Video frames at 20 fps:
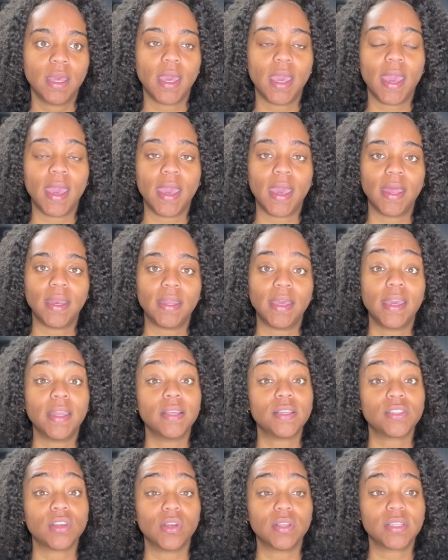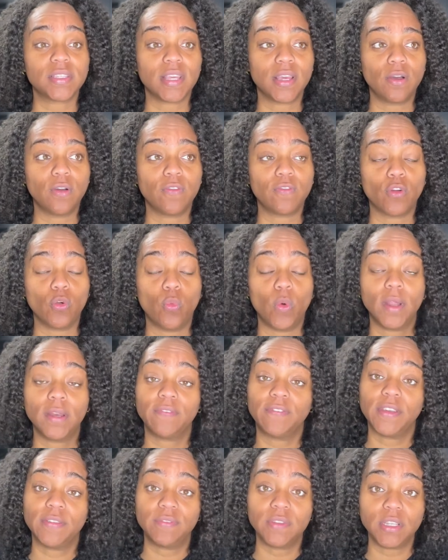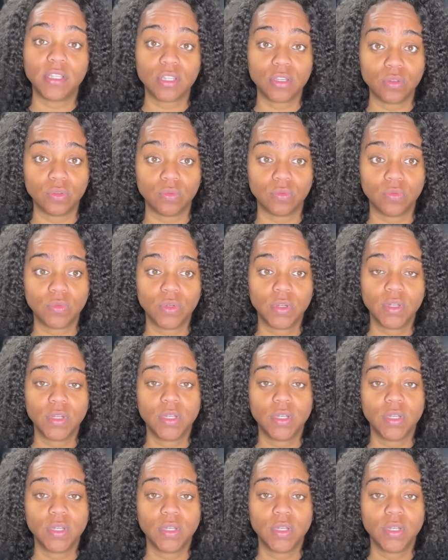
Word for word: and it is on sale for $152.